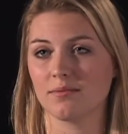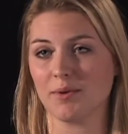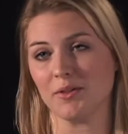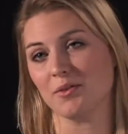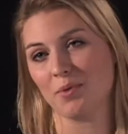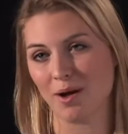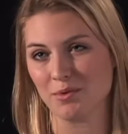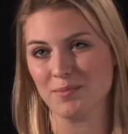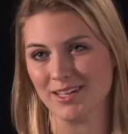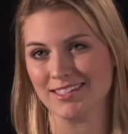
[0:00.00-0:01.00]
But the
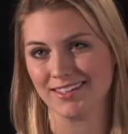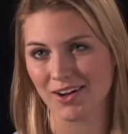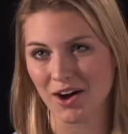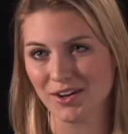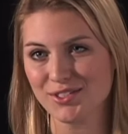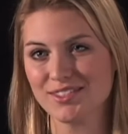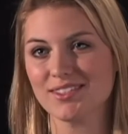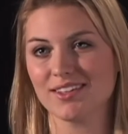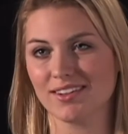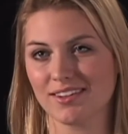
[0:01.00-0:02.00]
problem is it costs.